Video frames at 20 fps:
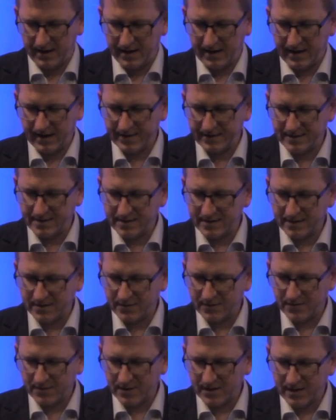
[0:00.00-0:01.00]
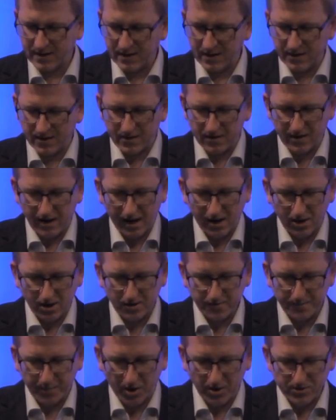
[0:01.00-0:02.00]
And a lot
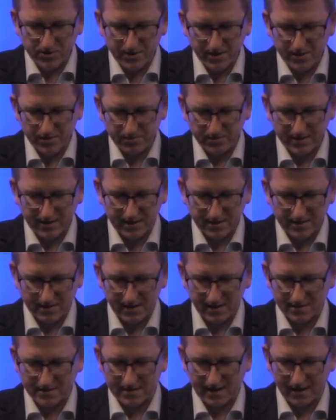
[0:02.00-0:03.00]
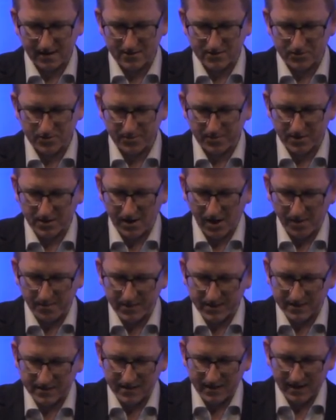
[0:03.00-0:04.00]
of bows, this one doesn't, that's kind of stupid now,
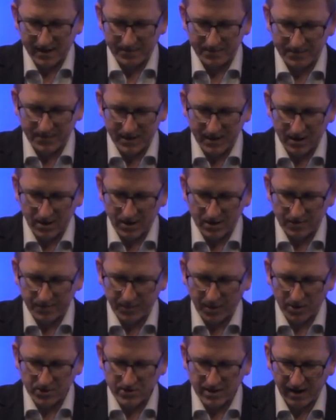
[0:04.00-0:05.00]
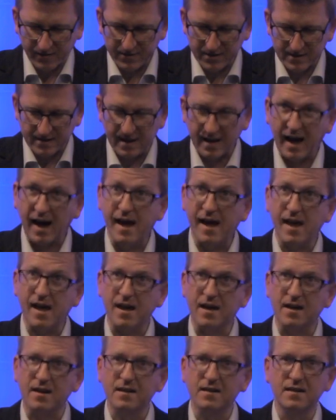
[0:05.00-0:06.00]
but a lot of bows have a little eye
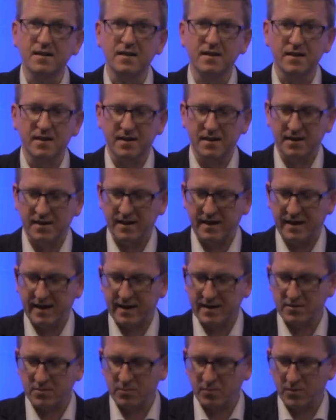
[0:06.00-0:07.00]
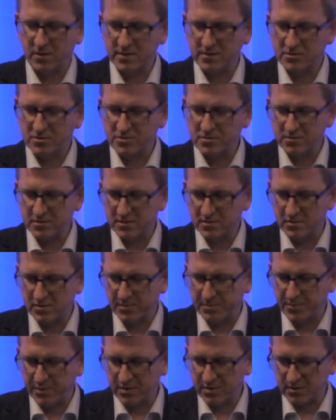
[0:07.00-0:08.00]
here. And what you do is
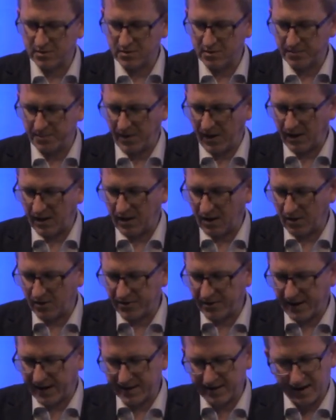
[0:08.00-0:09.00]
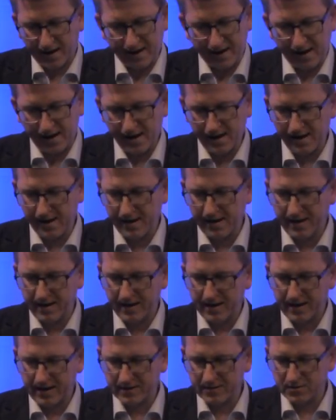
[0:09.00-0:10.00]
you put your pinky on that eye
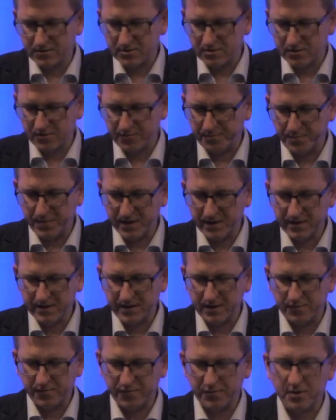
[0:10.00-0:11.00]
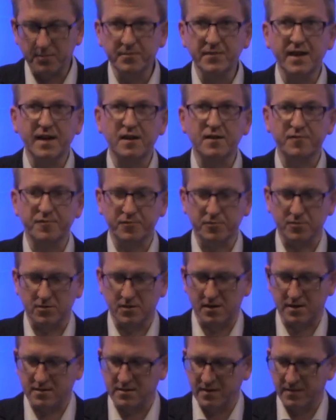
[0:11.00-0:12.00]
and you sort of build it from there
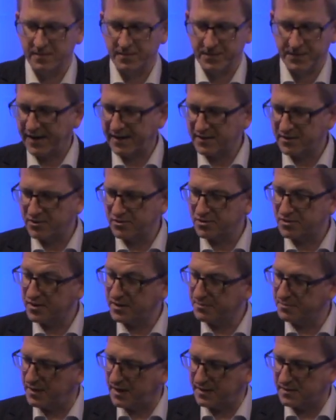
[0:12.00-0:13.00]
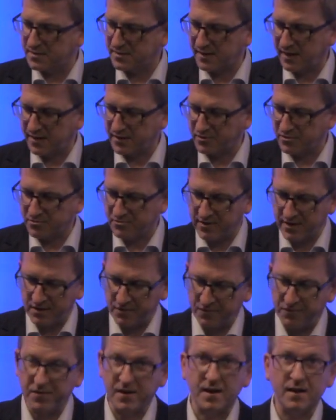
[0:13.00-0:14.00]
forward. That usually means that your
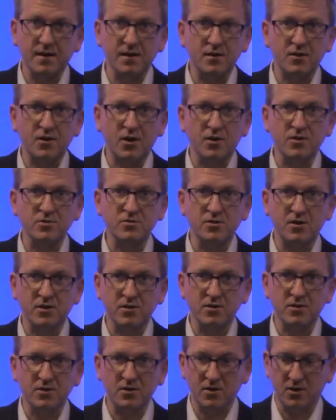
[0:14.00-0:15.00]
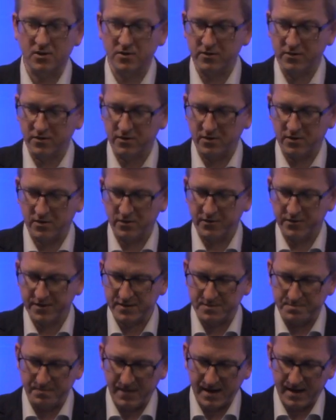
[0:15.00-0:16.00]
ring finger goes on
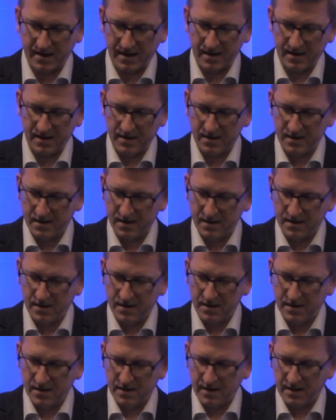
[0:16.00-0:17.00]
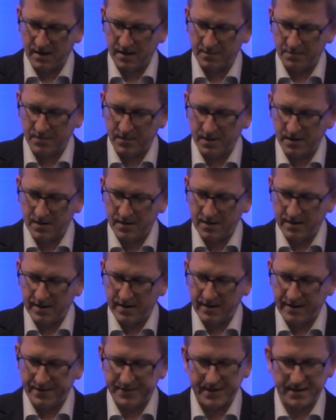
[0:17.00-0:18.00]
this metal,
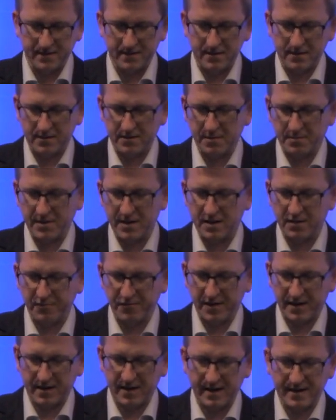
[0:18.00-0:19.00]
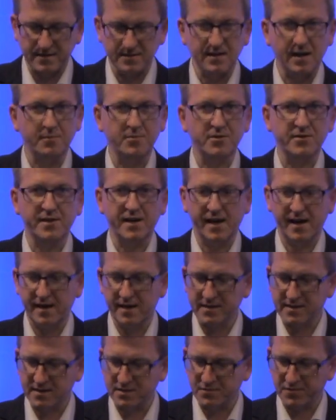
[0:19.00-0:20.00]
and then the middle finger ends up on the
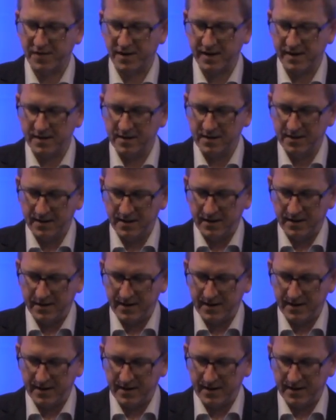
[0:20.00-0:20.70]
hair, that's fine.